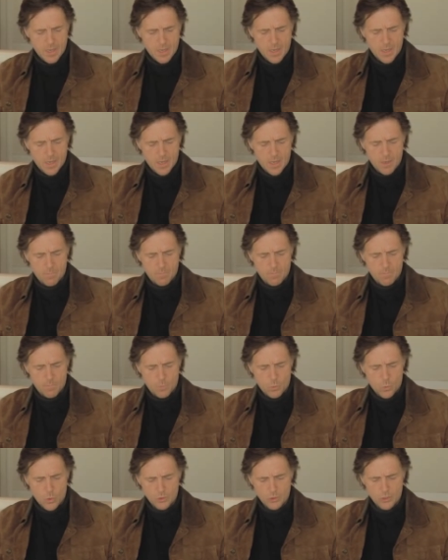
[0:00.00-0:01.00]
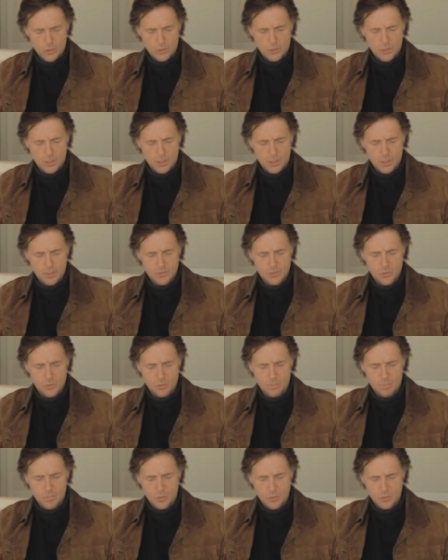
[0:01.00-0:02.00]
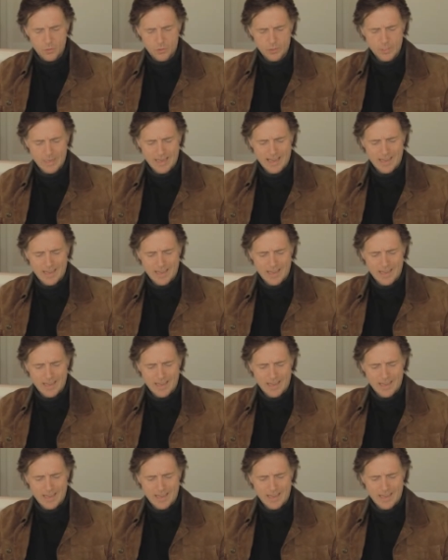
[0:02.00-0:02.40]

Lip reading: what do you think is your most